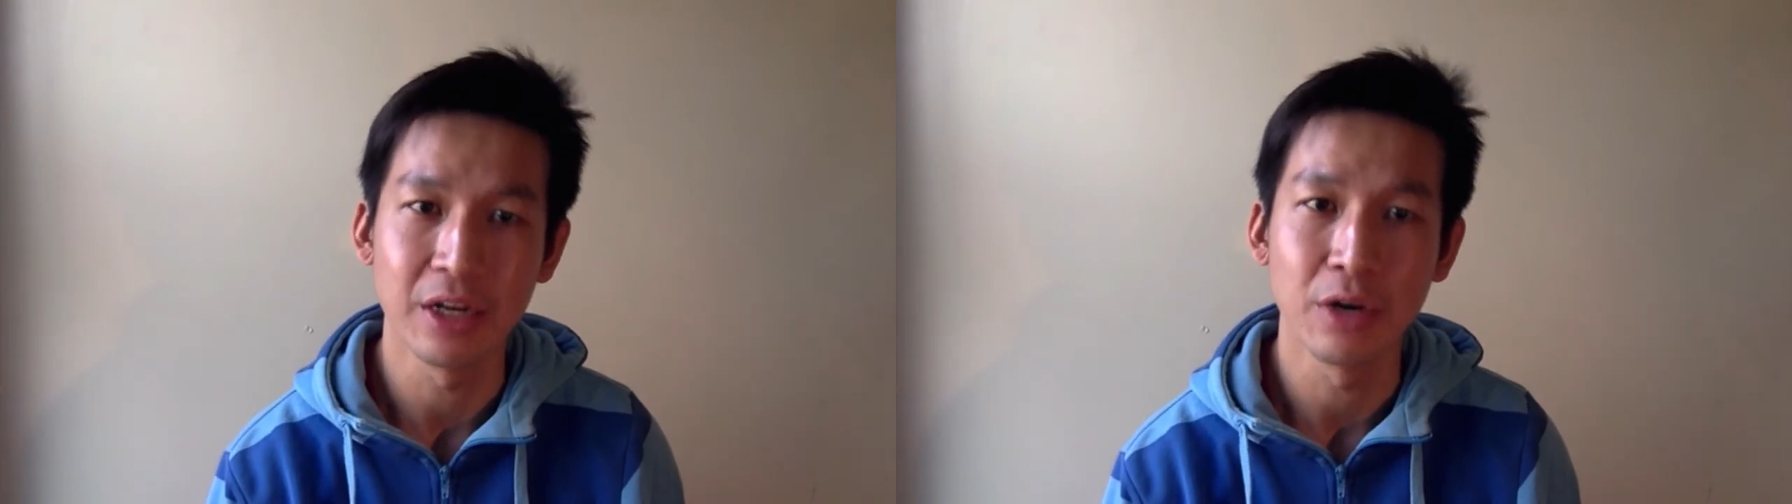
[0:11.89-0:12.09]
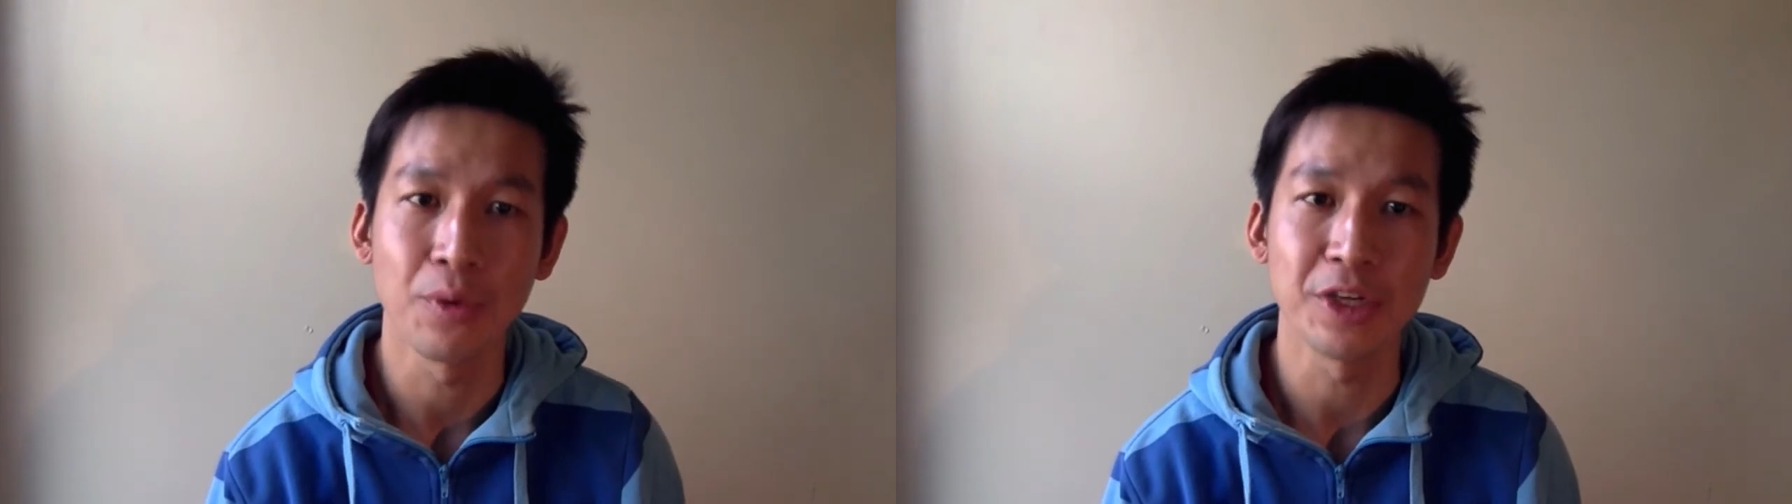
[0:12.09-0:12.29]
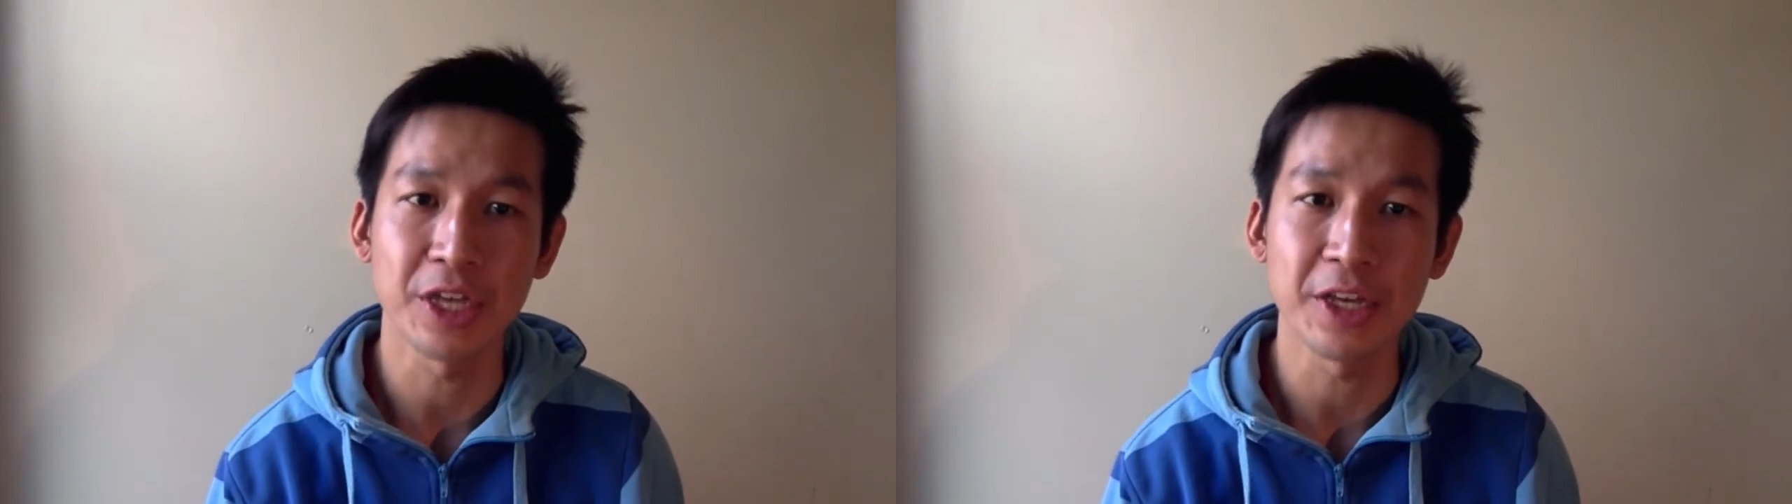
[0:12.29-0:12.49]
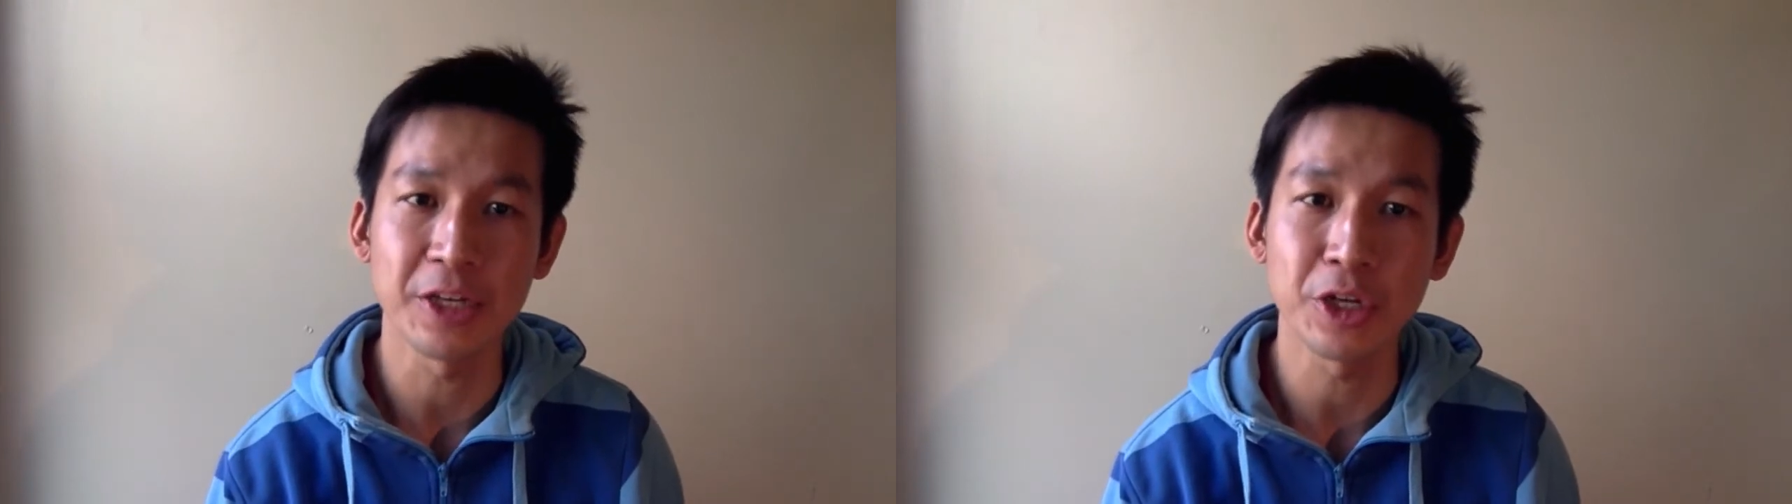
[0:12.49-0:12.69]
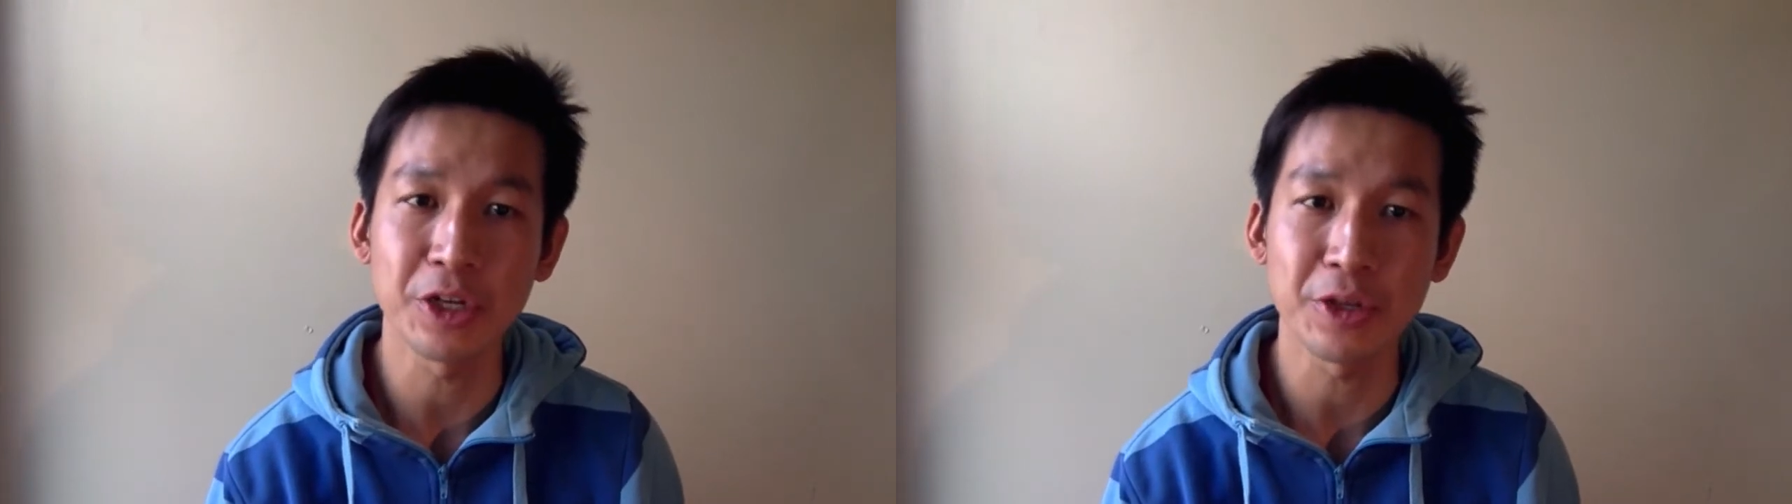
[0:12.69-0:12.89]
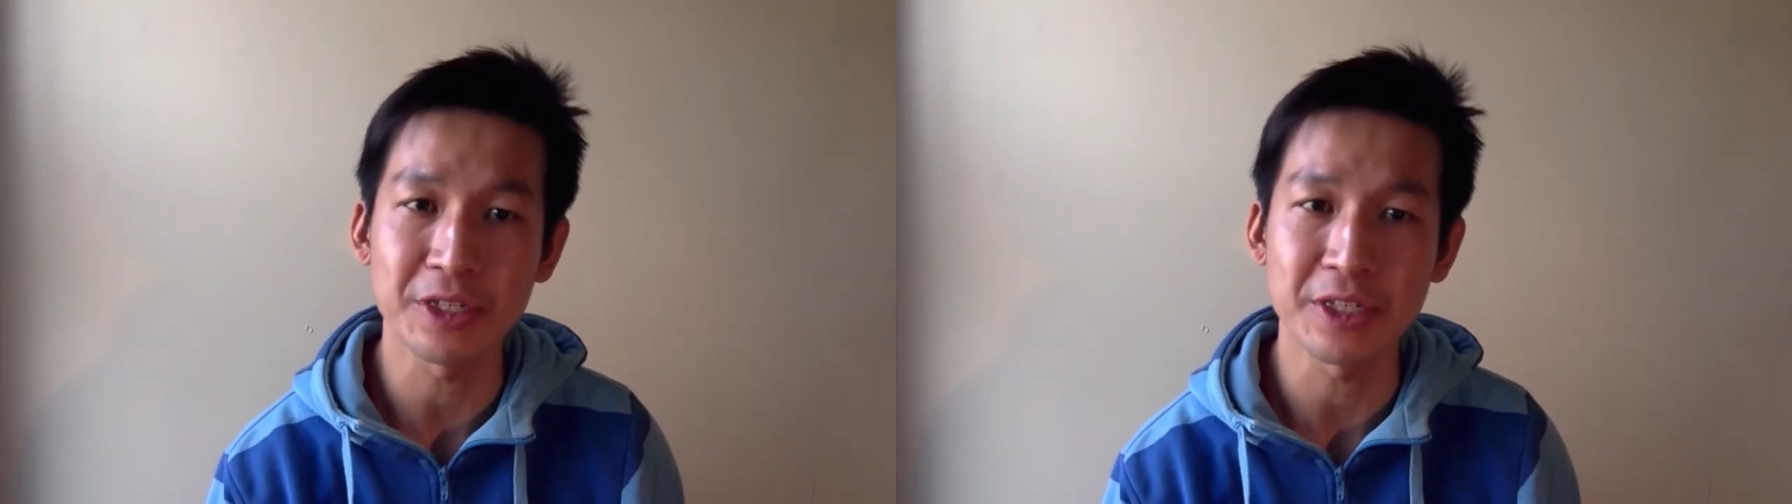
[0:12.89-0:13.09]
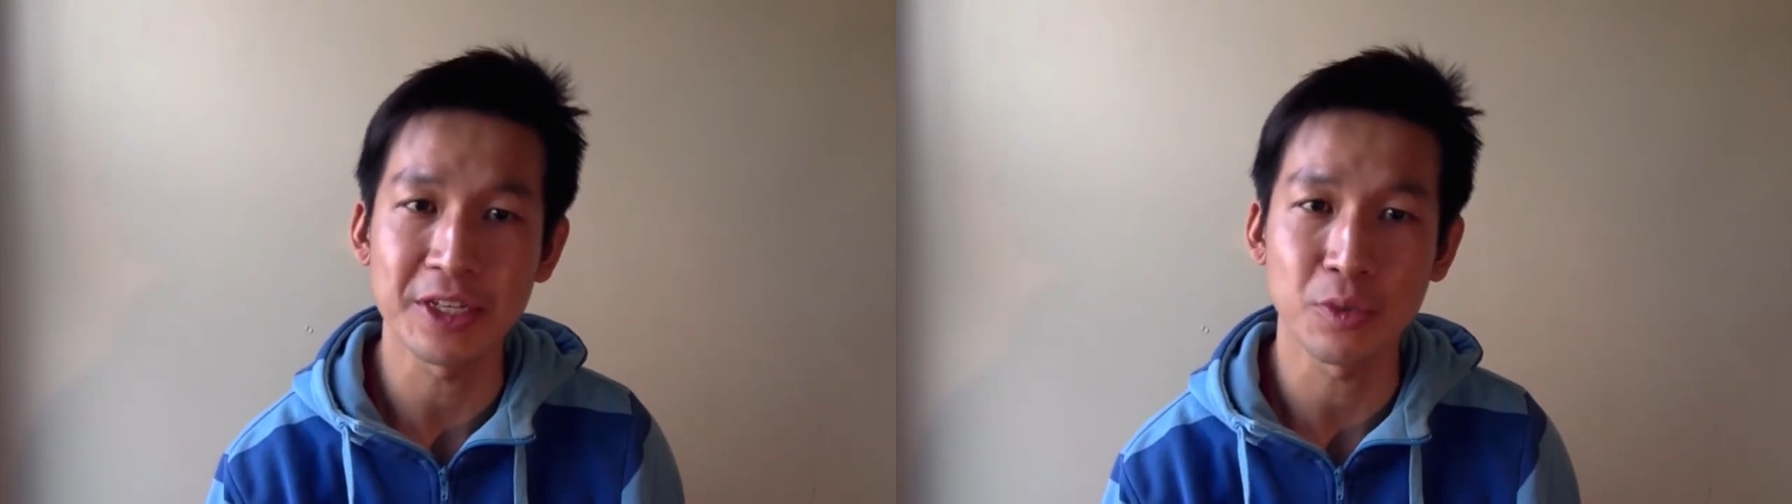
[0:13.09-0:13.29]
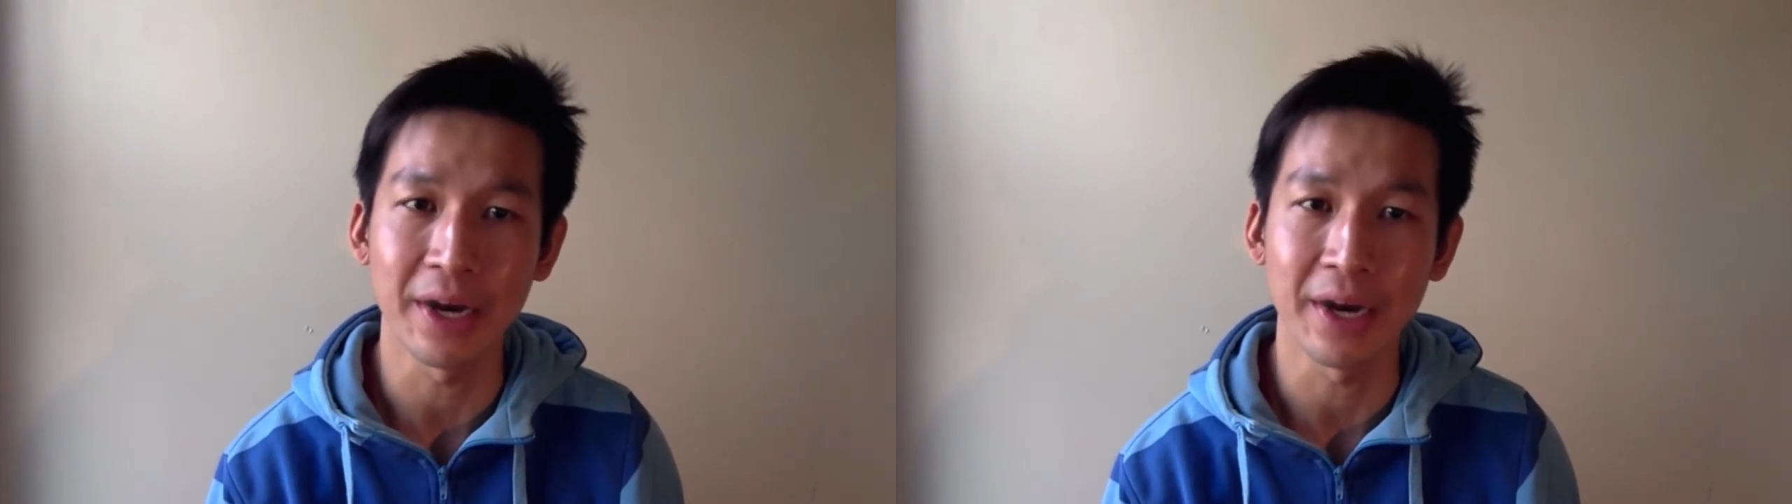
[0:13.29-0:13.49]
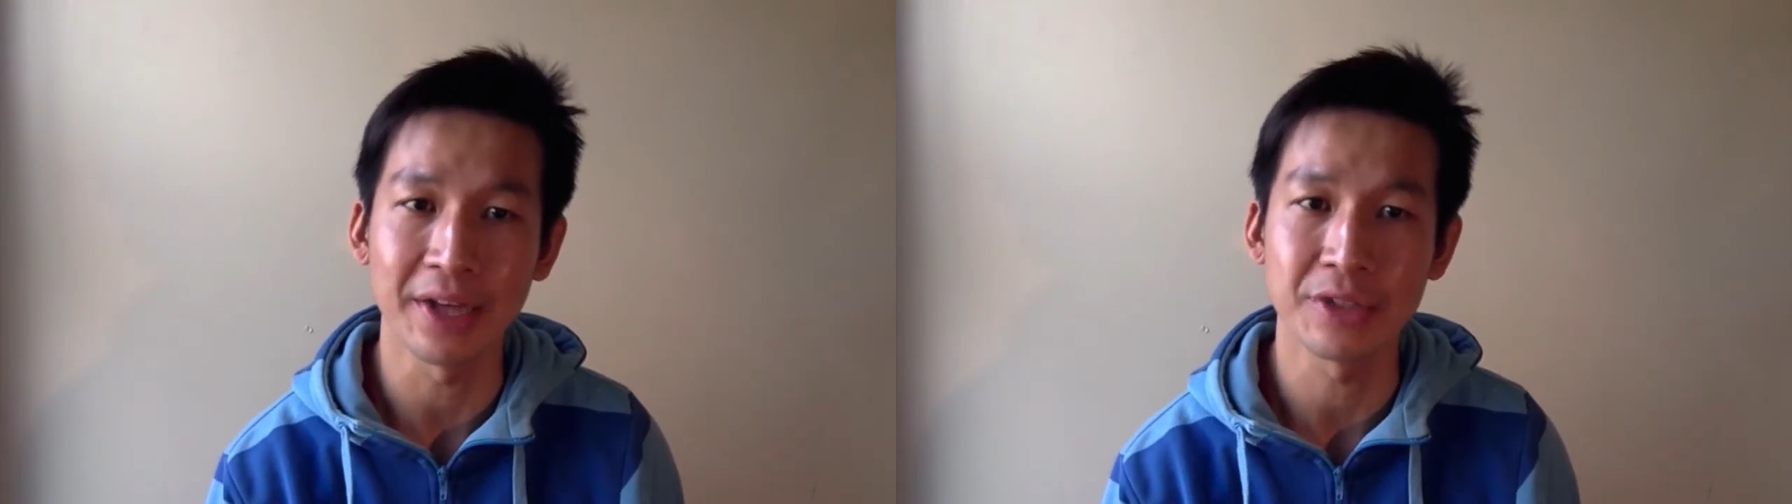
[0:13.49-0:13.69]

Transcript: which introduces one